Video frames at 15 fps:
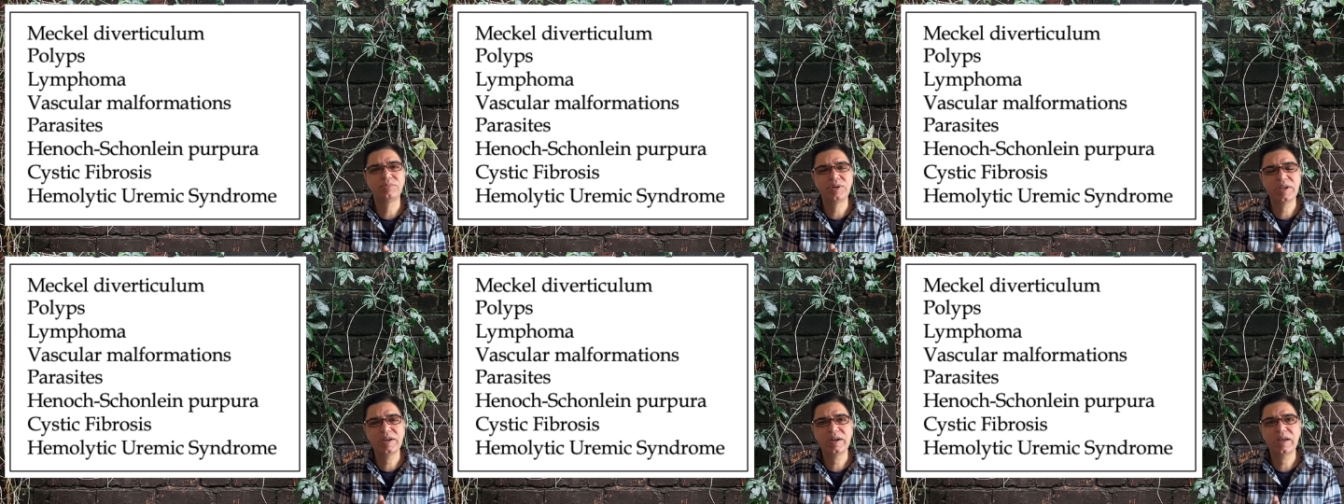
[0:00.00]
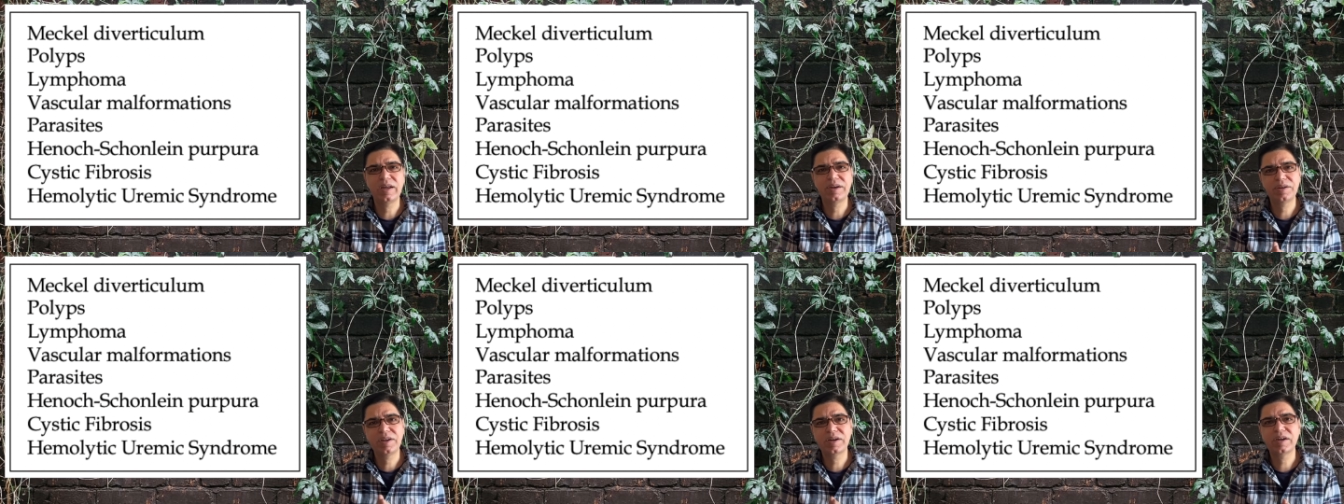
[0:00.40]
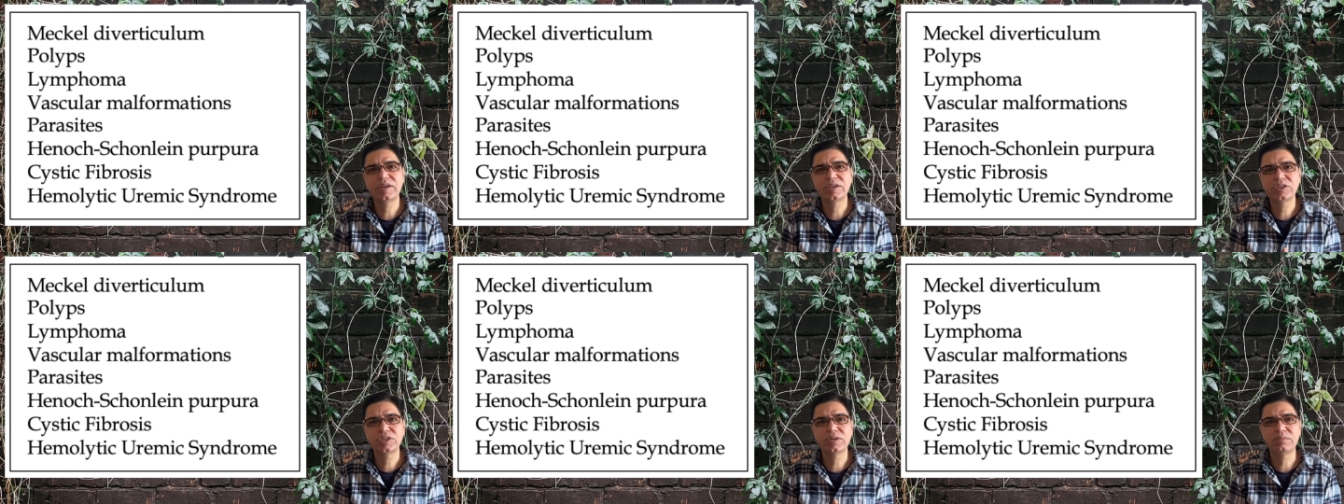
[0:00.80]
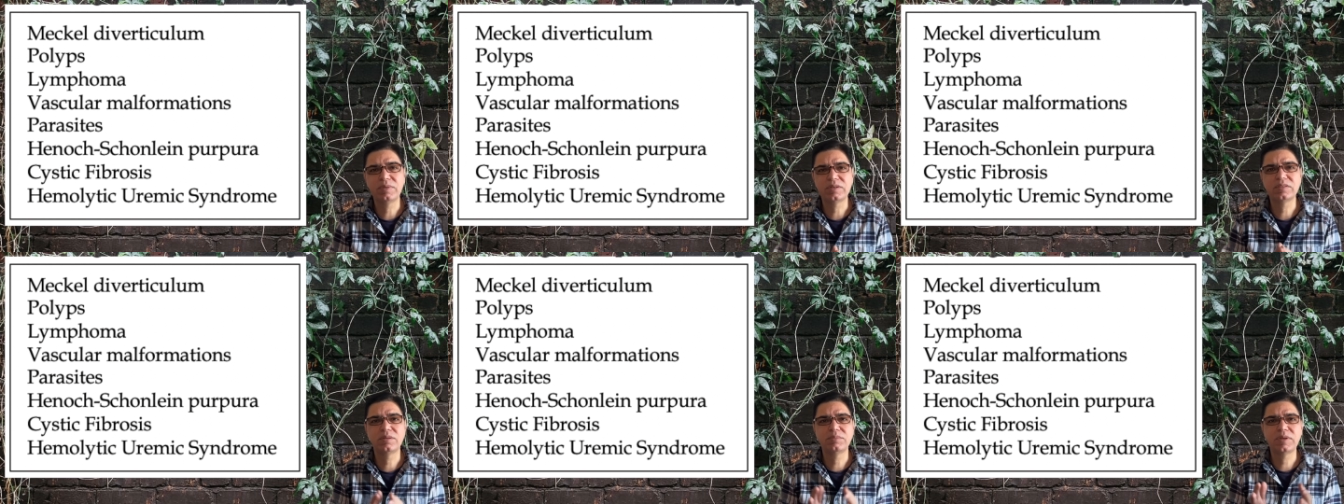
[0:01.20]
a rare condition,
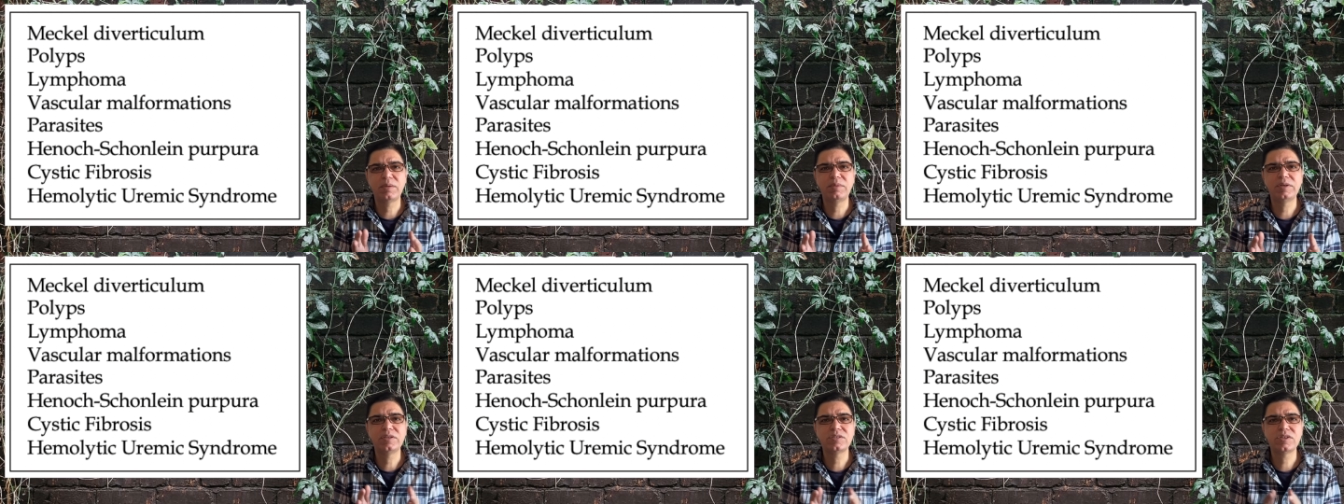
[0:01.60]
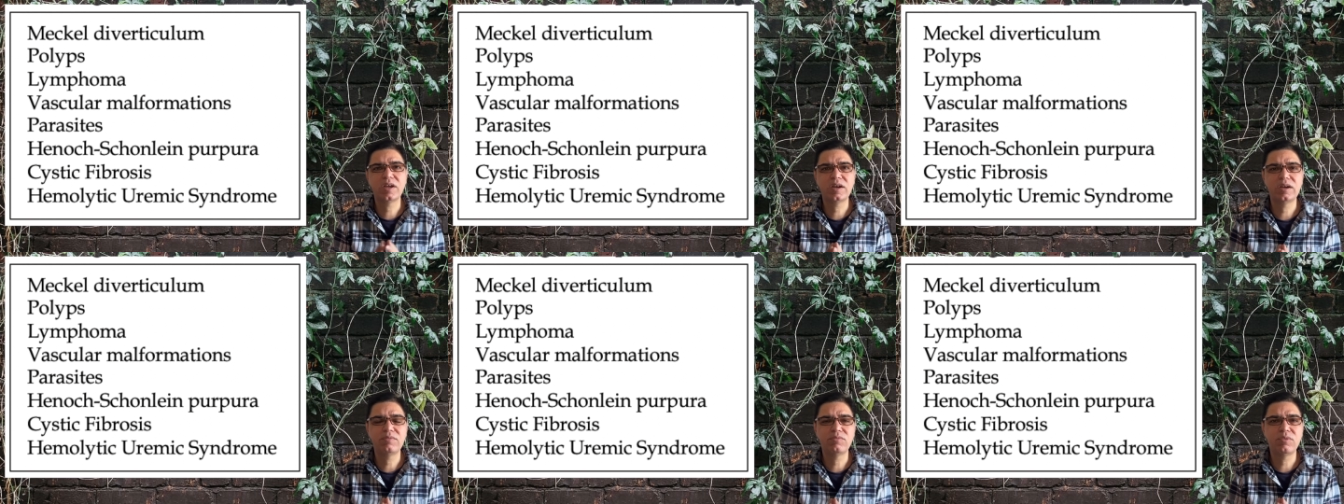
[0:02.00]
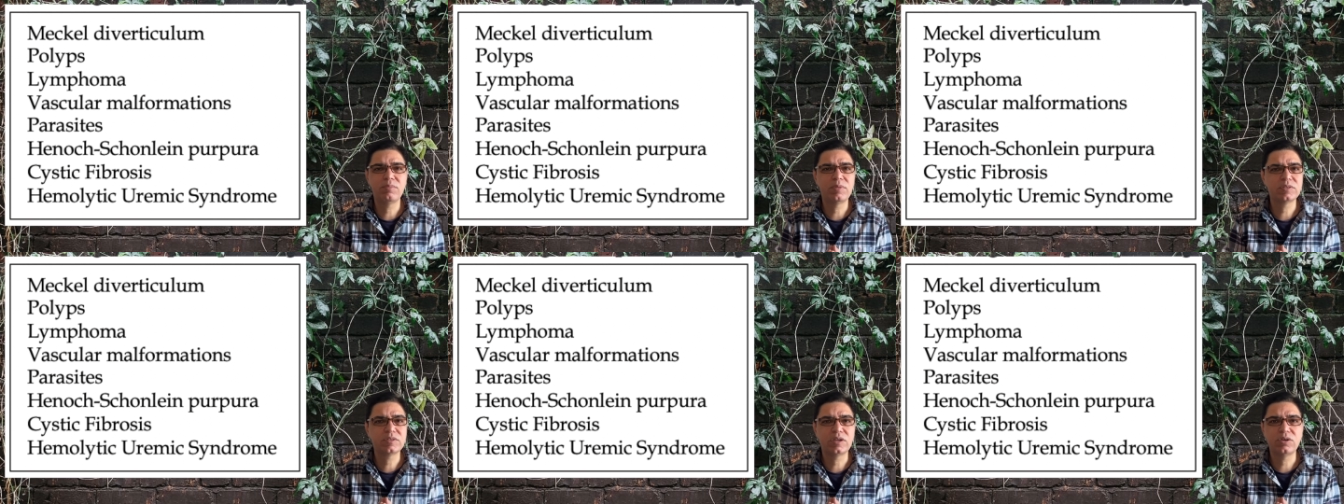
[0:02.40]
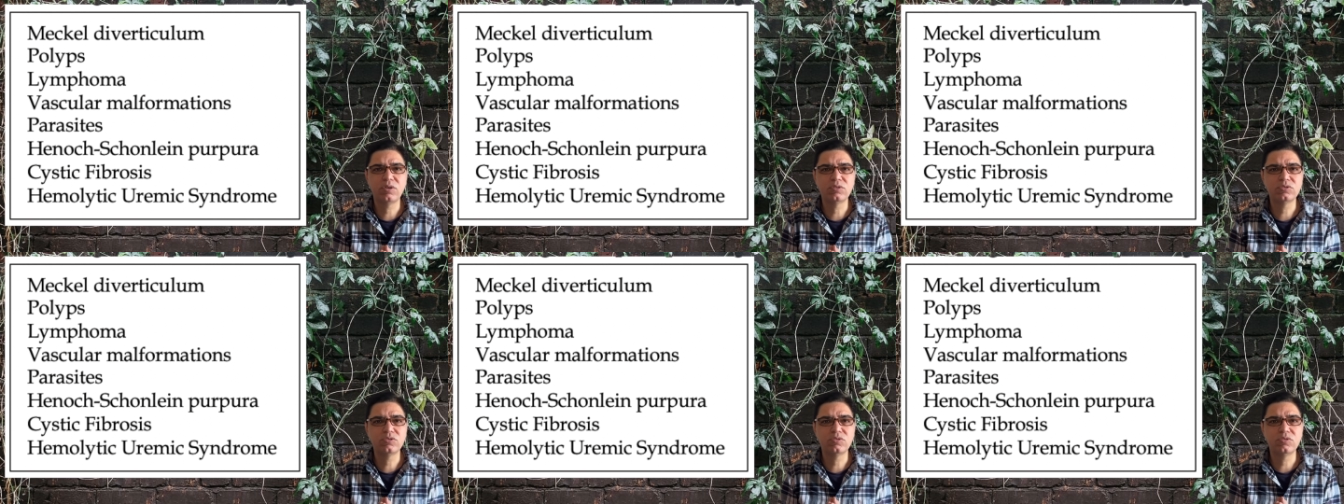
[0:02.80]
but sometimes intestinal lymphomas can
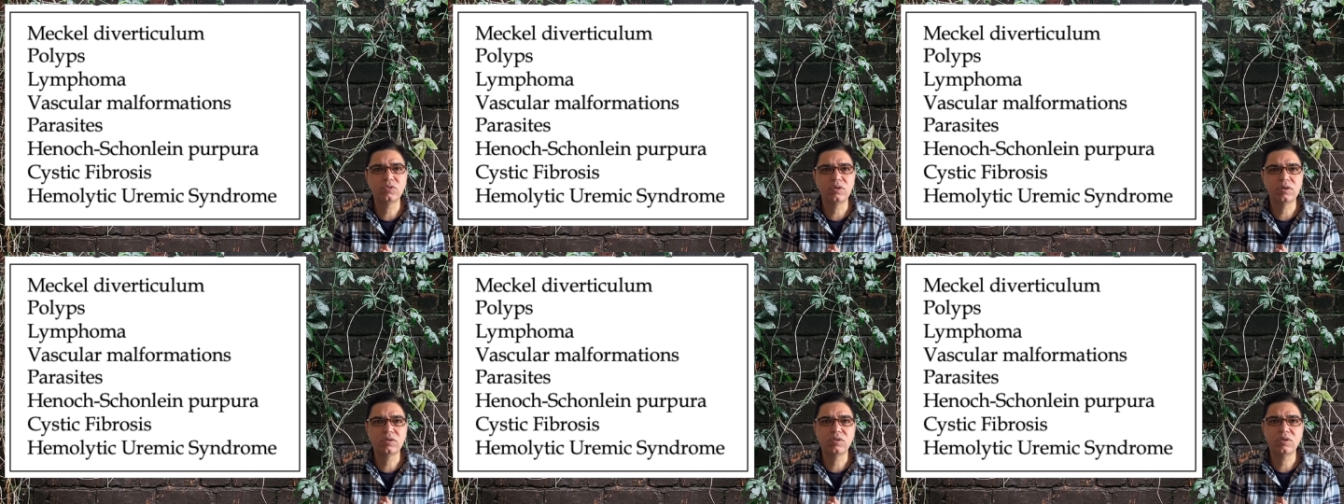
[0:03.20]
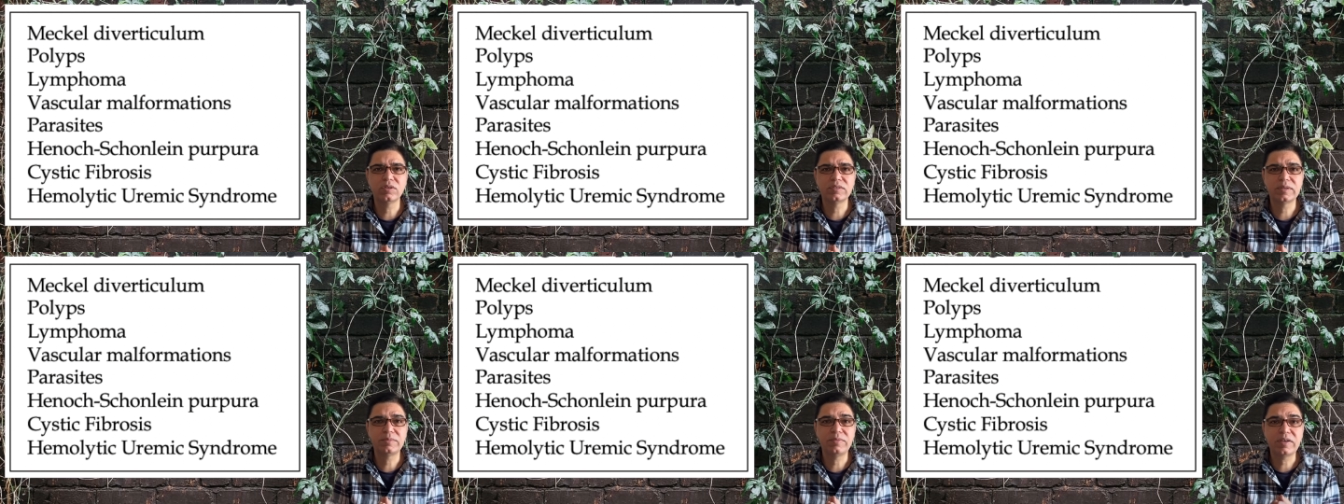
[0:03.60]
also cause that.